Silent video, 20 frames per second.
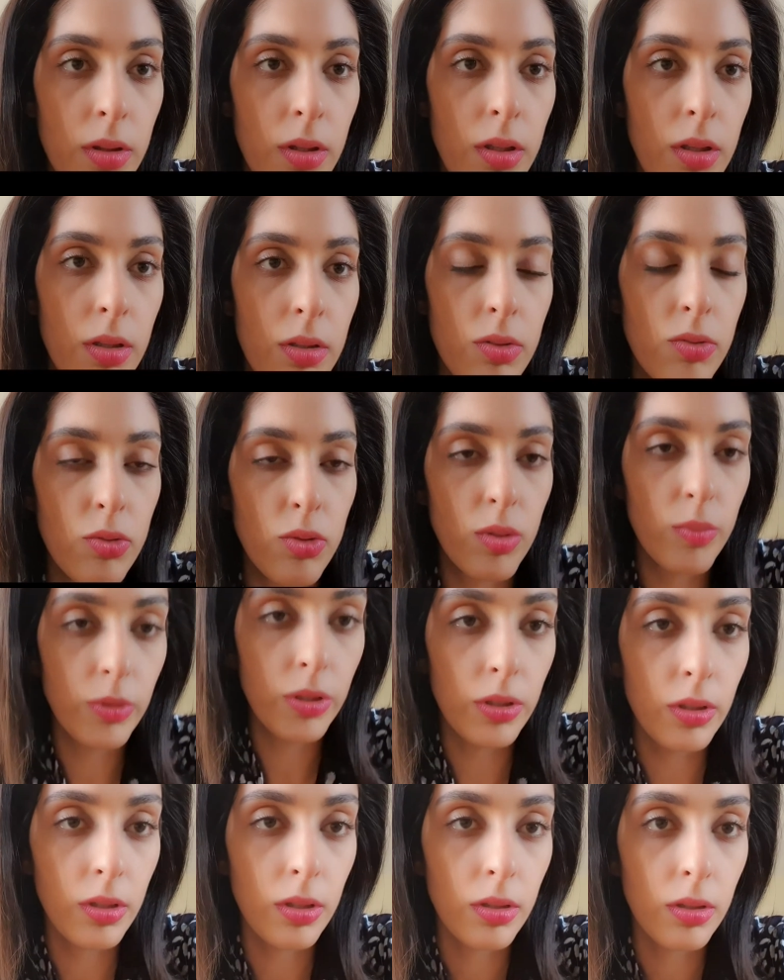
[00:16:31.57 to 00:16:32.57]
The
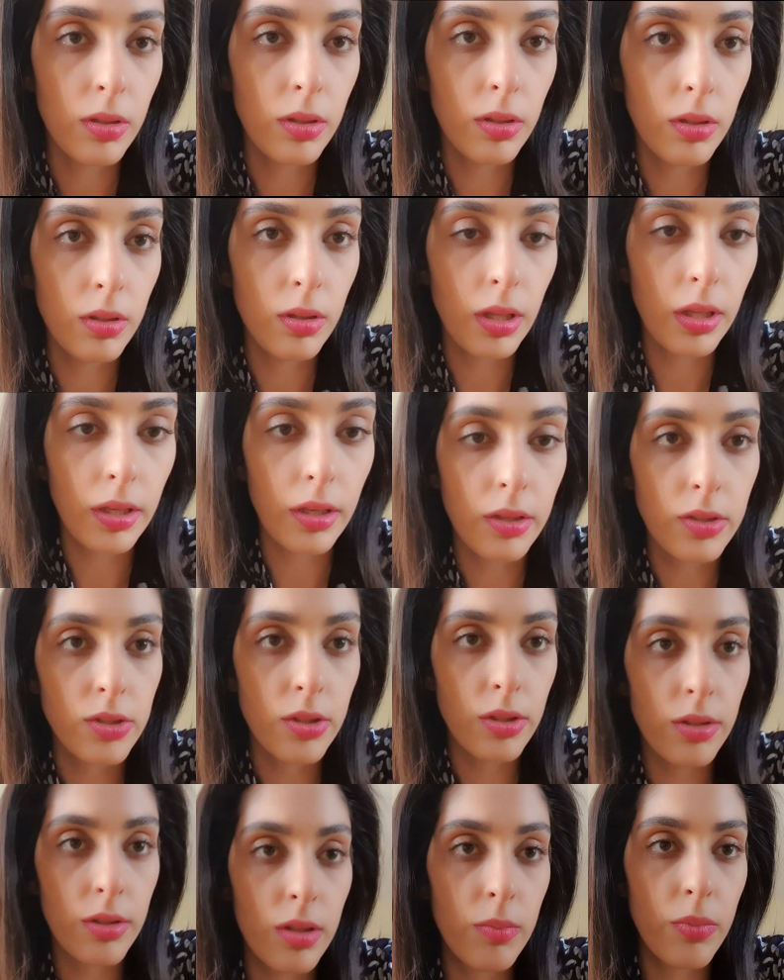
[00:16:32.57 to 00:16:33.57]
trimming and like
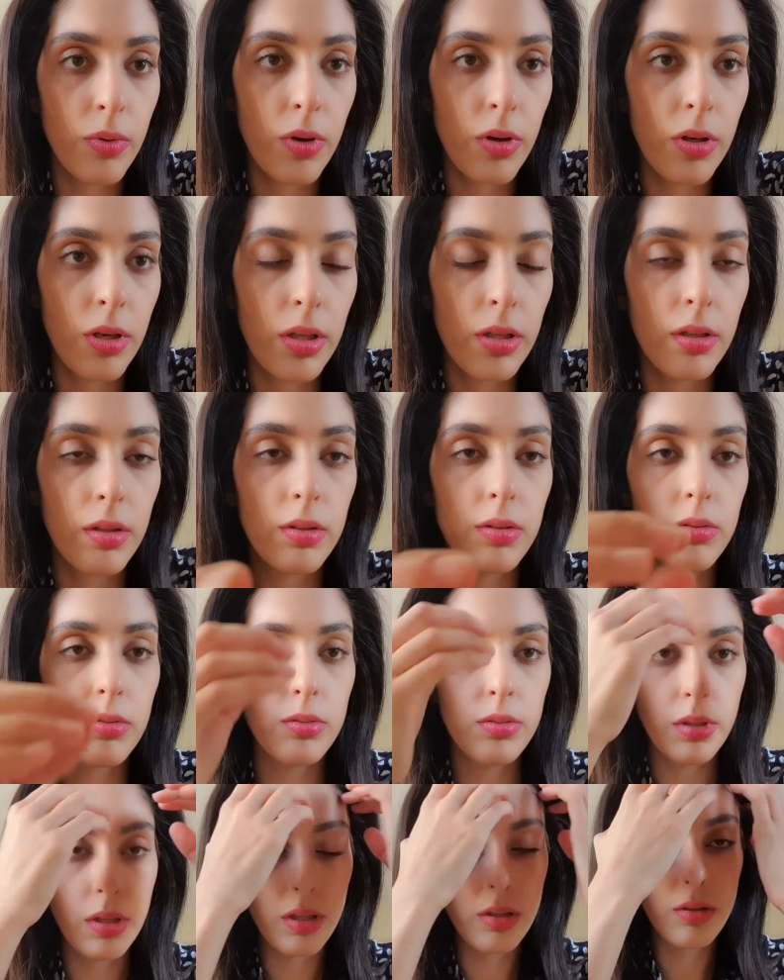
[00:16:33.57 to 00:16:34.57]
adjusting part I can do
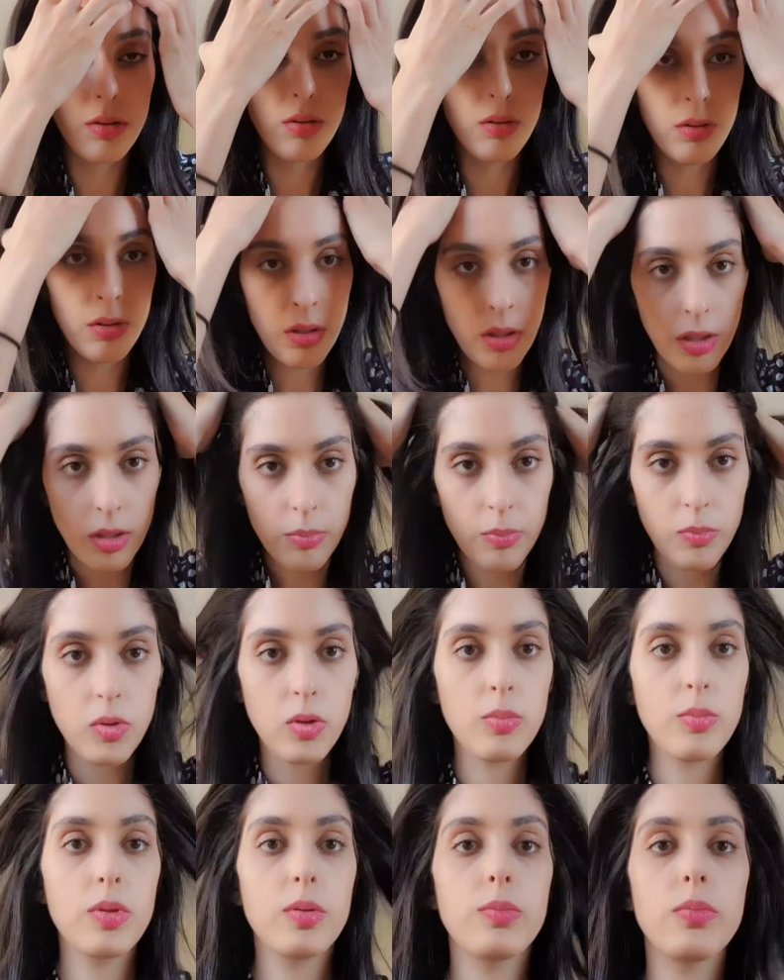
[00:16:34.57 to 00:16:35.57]
later, and I can
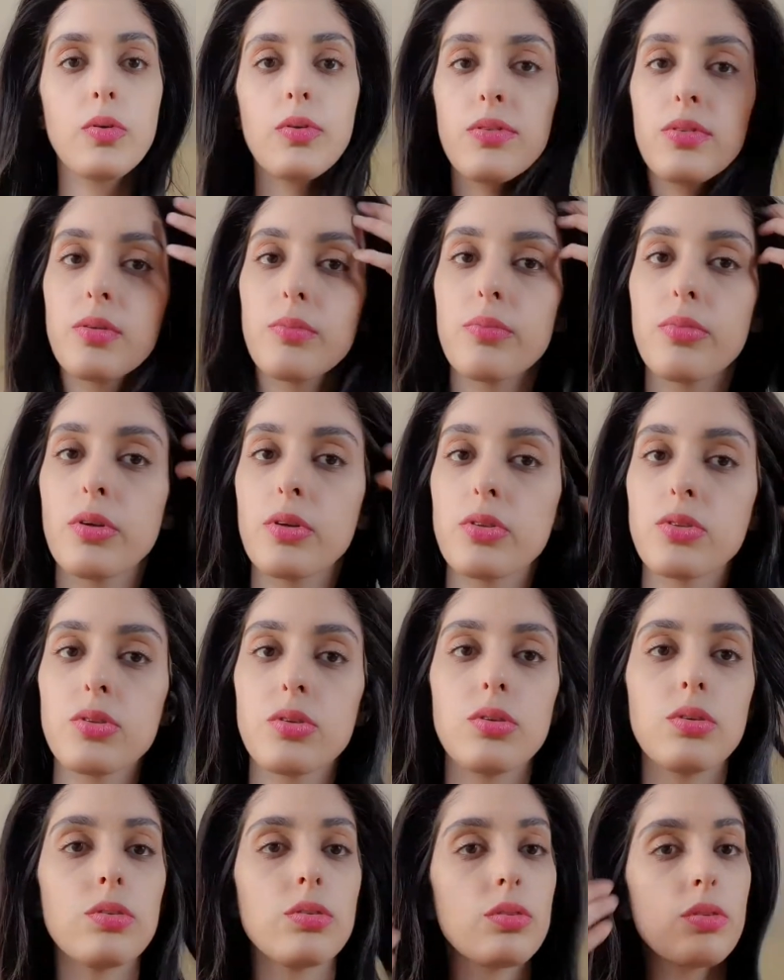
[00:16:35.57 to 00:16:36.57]
probably post some
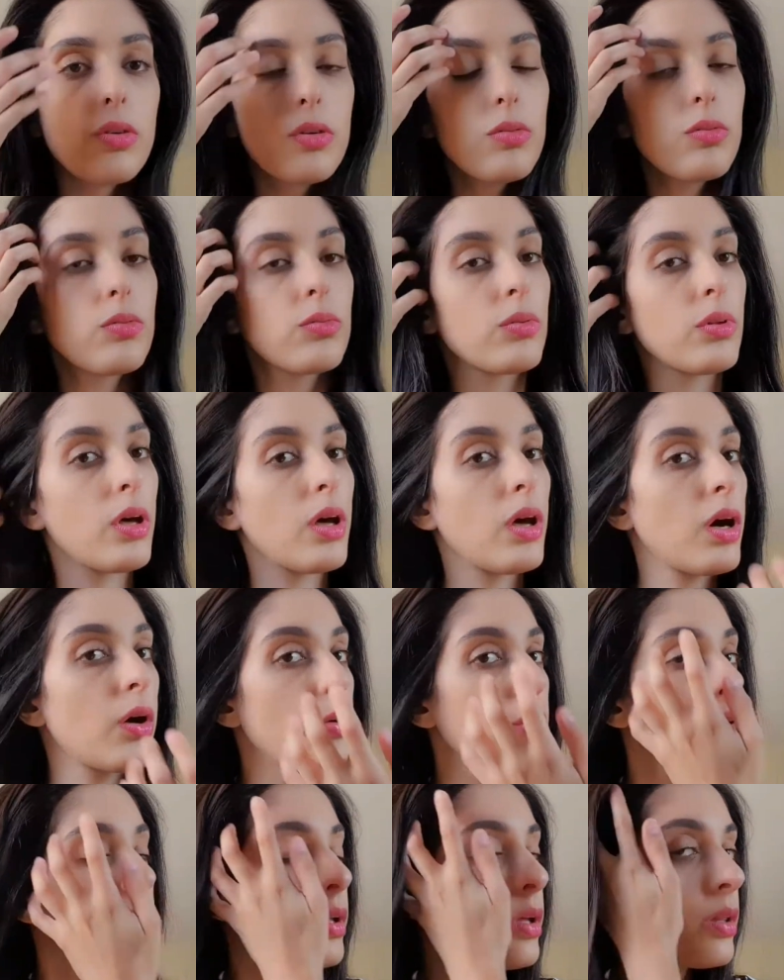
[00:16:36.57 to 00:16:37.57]
pictures on how
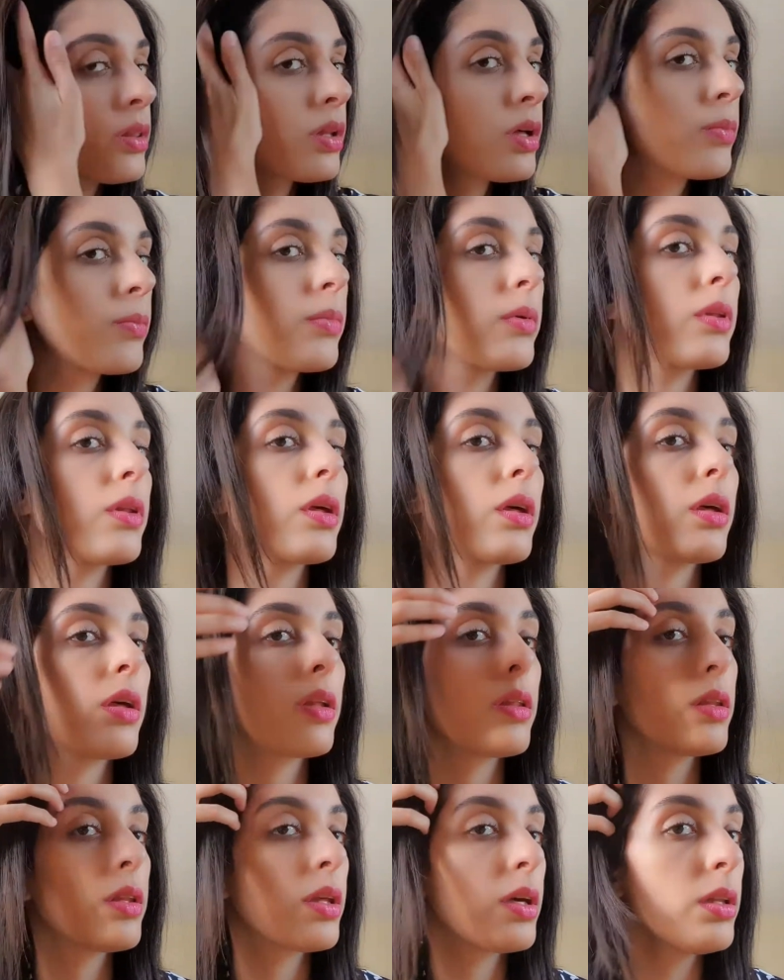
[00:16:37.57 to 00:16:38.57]
it ends up
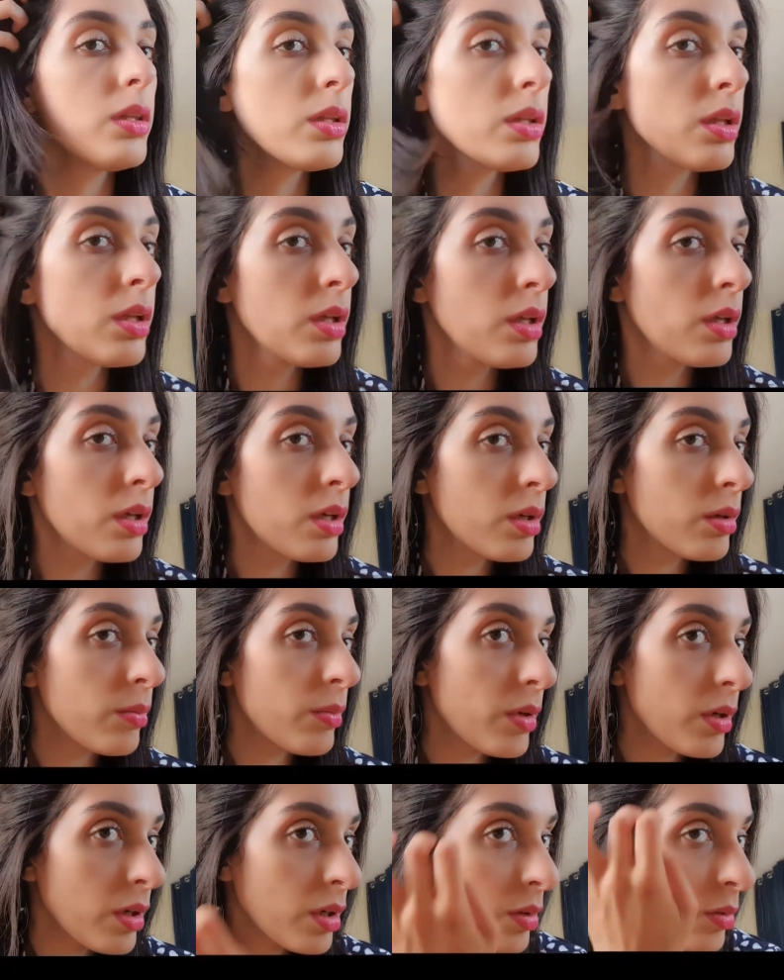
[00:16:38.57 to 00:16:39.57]
at the end.
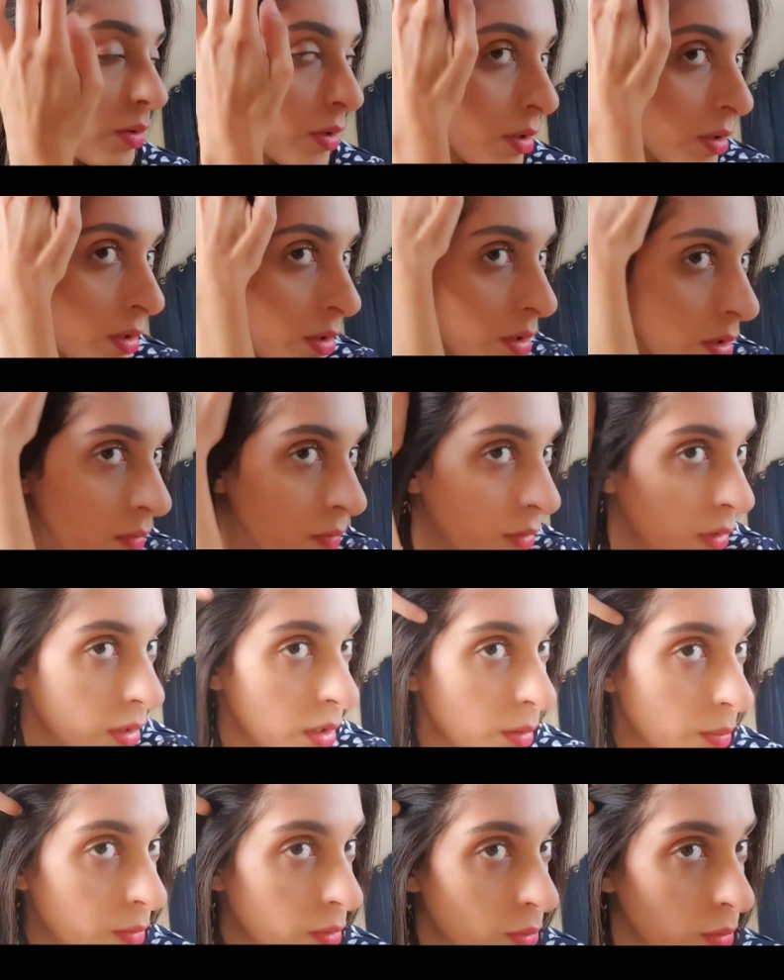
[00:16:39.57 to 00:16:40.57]
Otherwise, if I
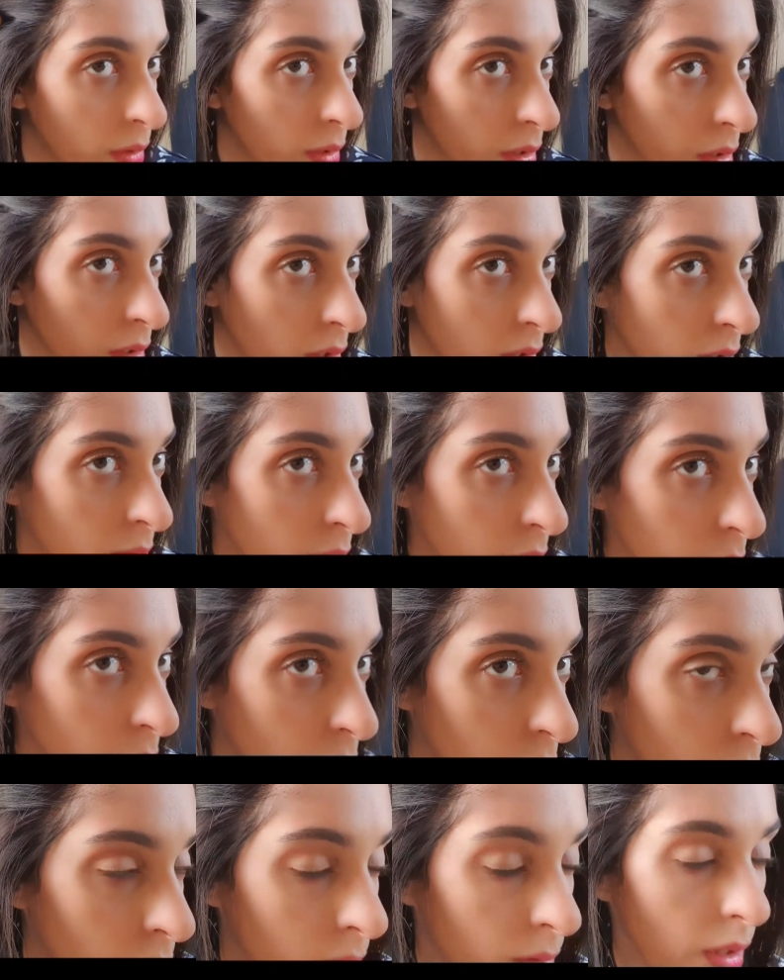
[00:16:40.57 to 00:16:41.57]
kept doing it here, we
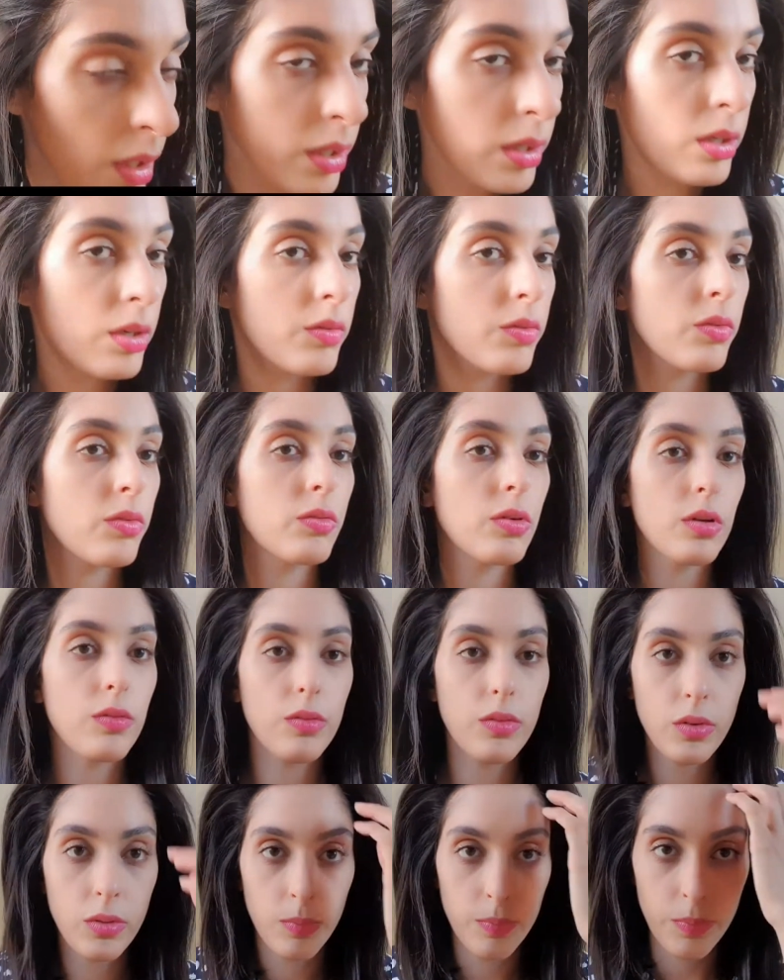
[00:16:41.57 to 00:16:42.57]
would stay here
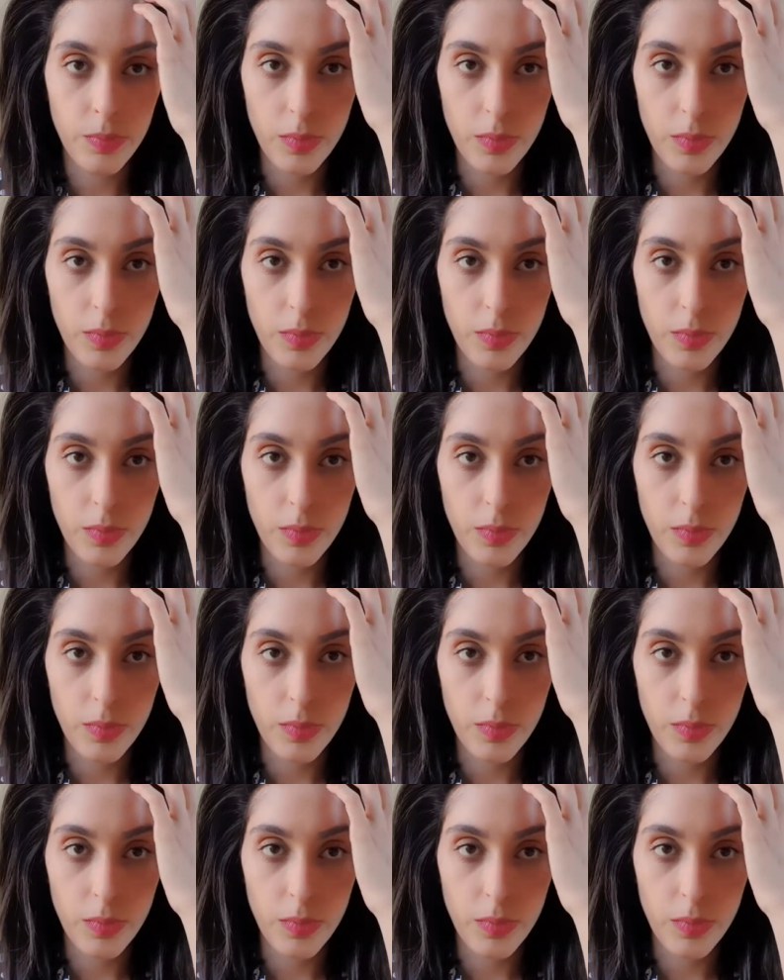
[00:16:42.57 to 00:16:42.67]
forever.